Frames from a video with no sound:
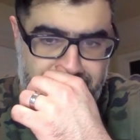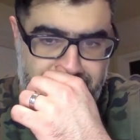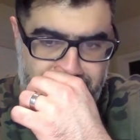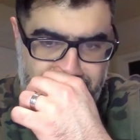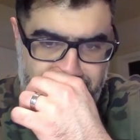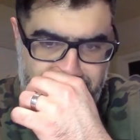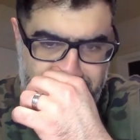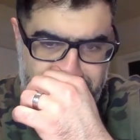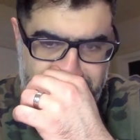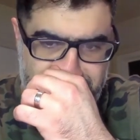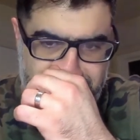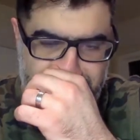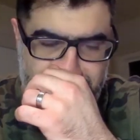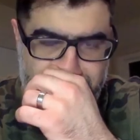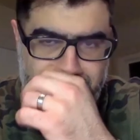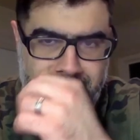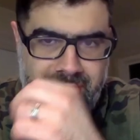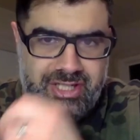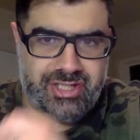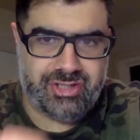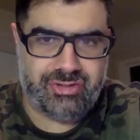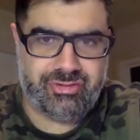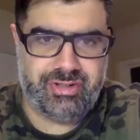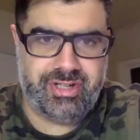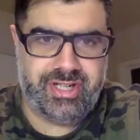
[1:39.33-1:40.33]
So let me share my
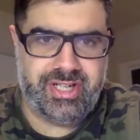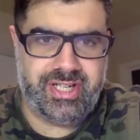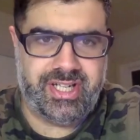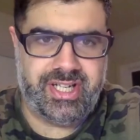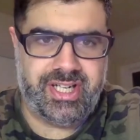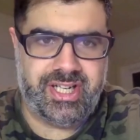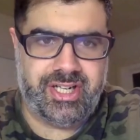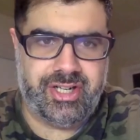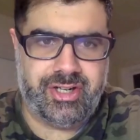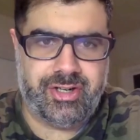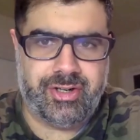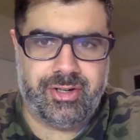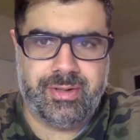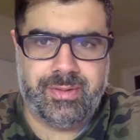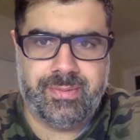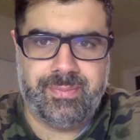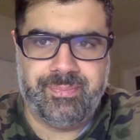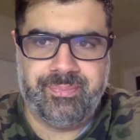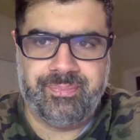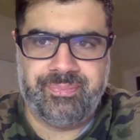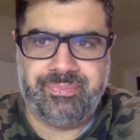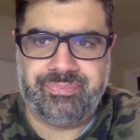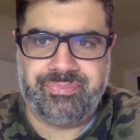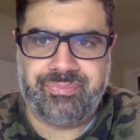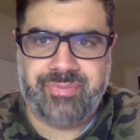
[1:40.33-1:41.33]
screen here
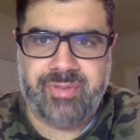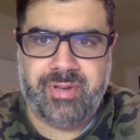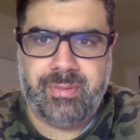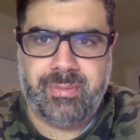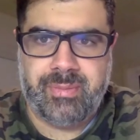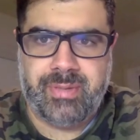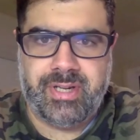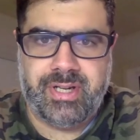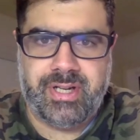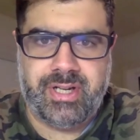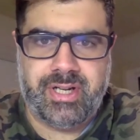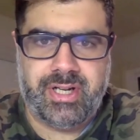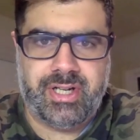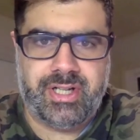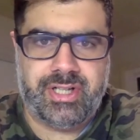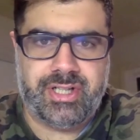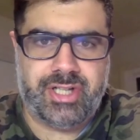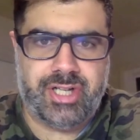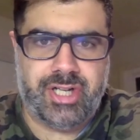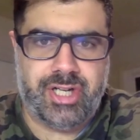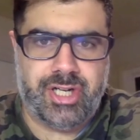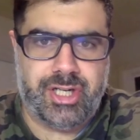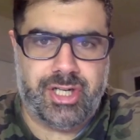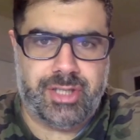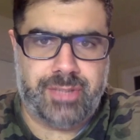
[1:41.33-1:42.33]
because,
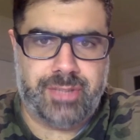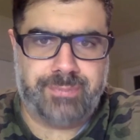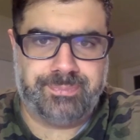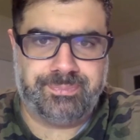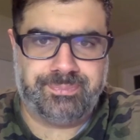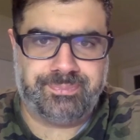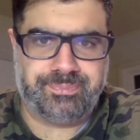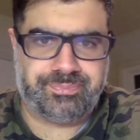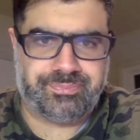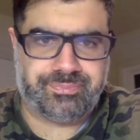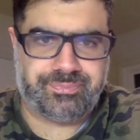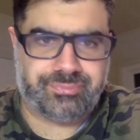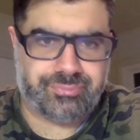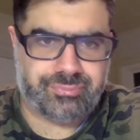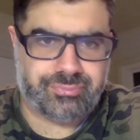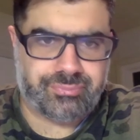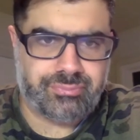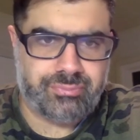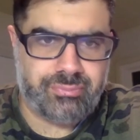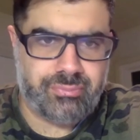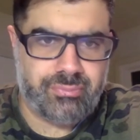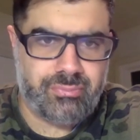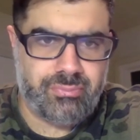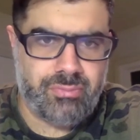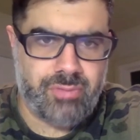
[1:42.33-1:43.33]
um,
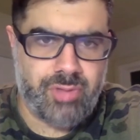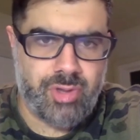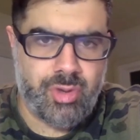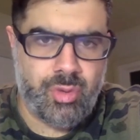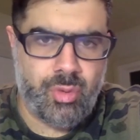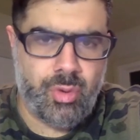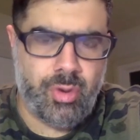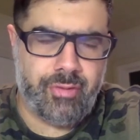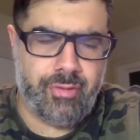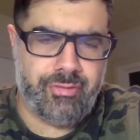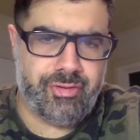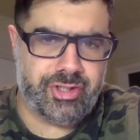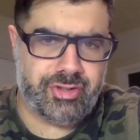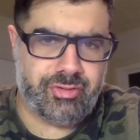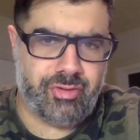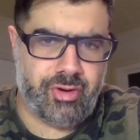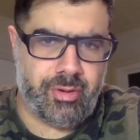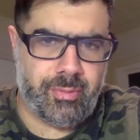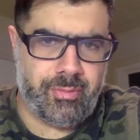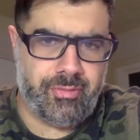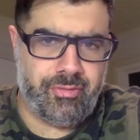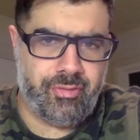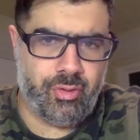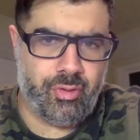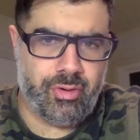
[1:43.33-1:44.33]
well, first of all,
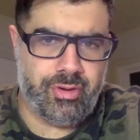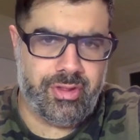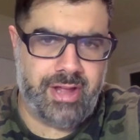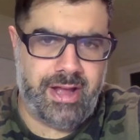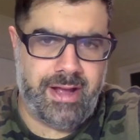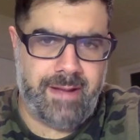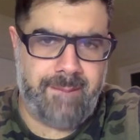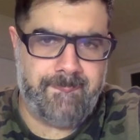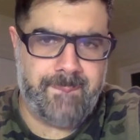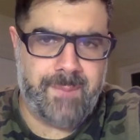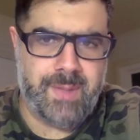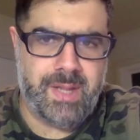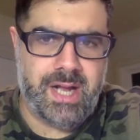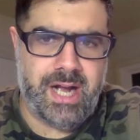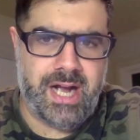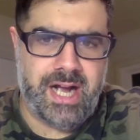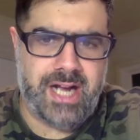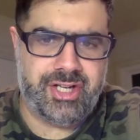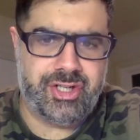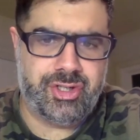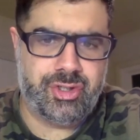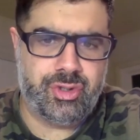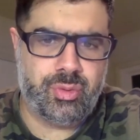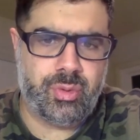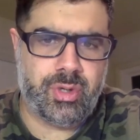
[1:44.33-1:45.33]
before that, I
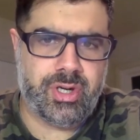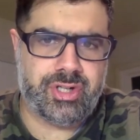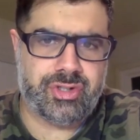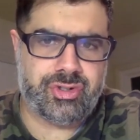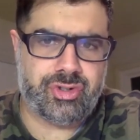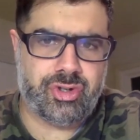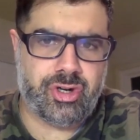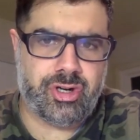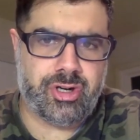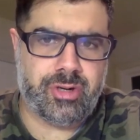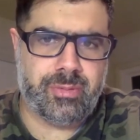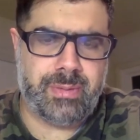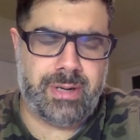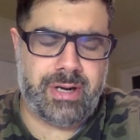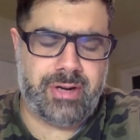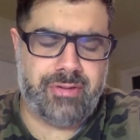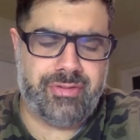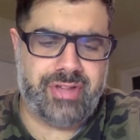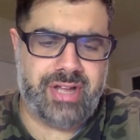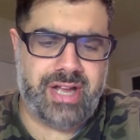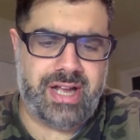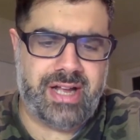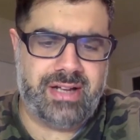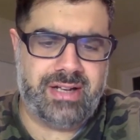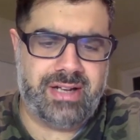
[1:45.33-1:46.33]
do want to talk about
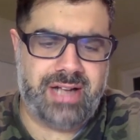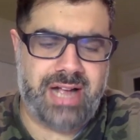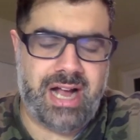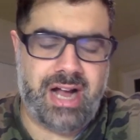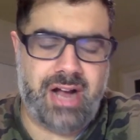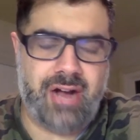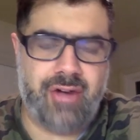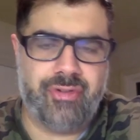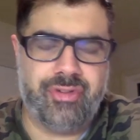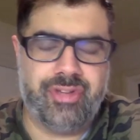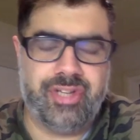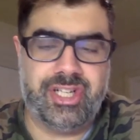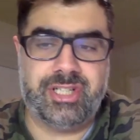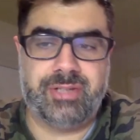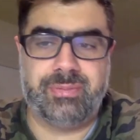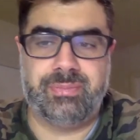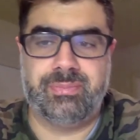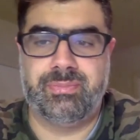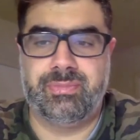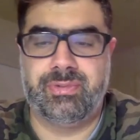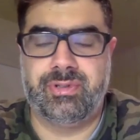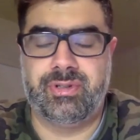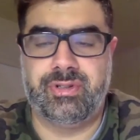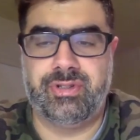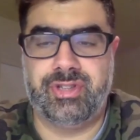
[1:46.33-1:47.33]
that how these
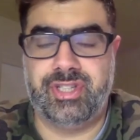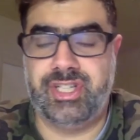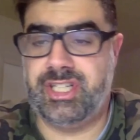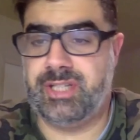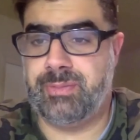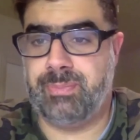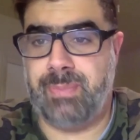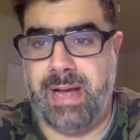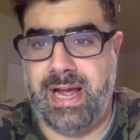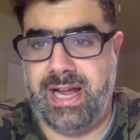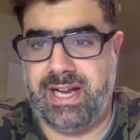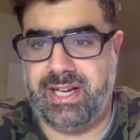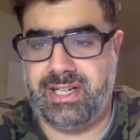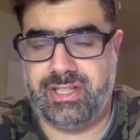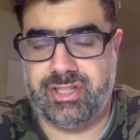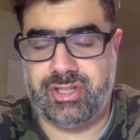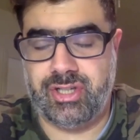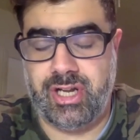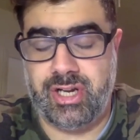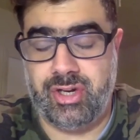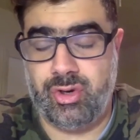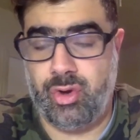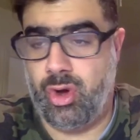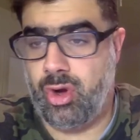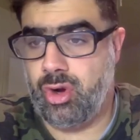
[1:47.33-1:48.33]
these banks
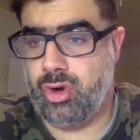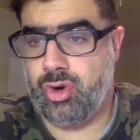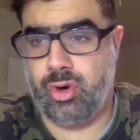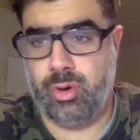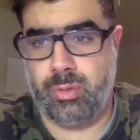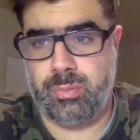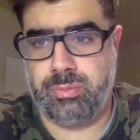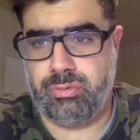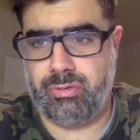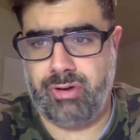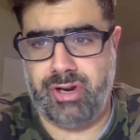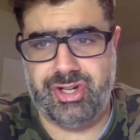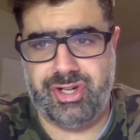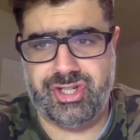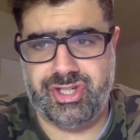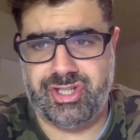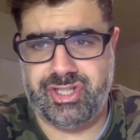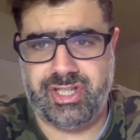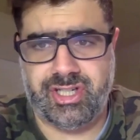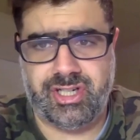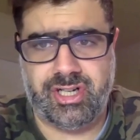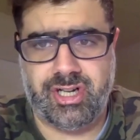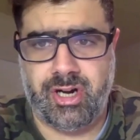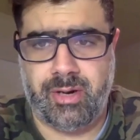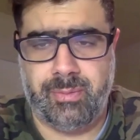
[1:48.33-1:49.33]
and all
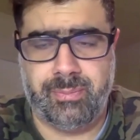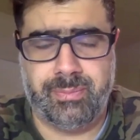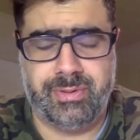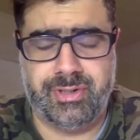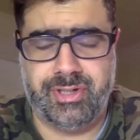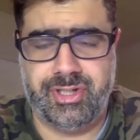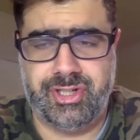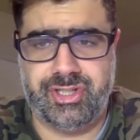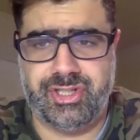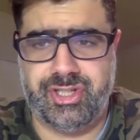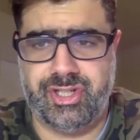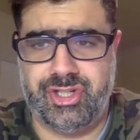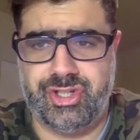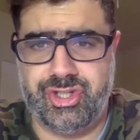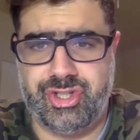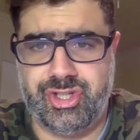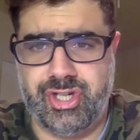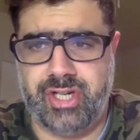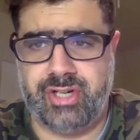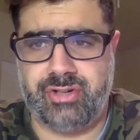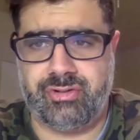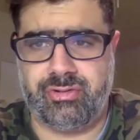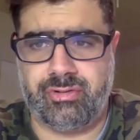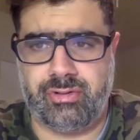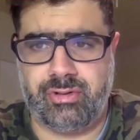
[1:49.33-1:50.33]
corporations and companies in
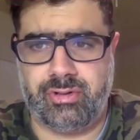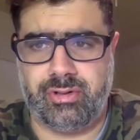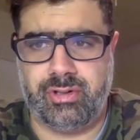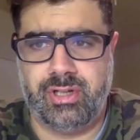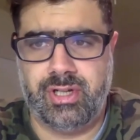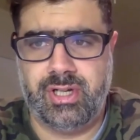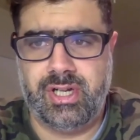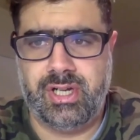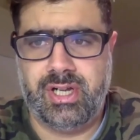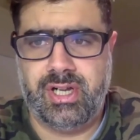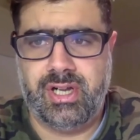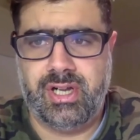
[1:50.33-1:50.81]
general,